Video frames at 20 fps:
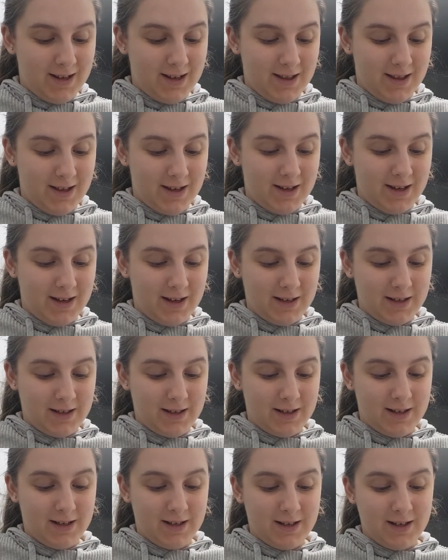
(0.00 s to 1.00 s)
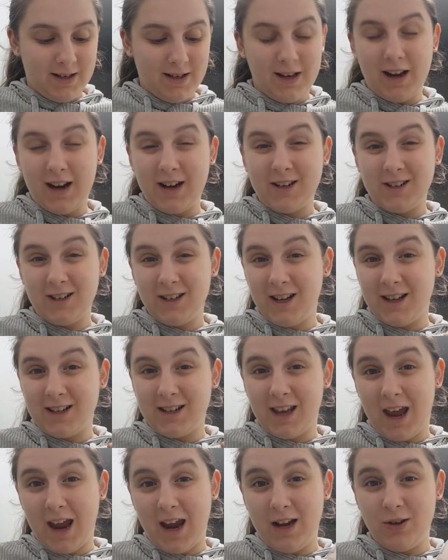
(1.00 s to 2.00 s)
that it actually has
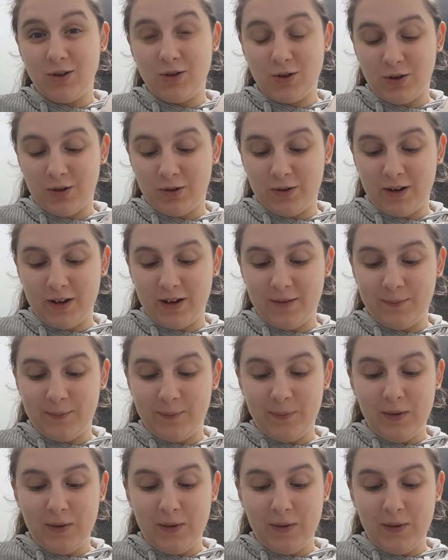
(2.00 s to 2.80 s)
cane sugar in it,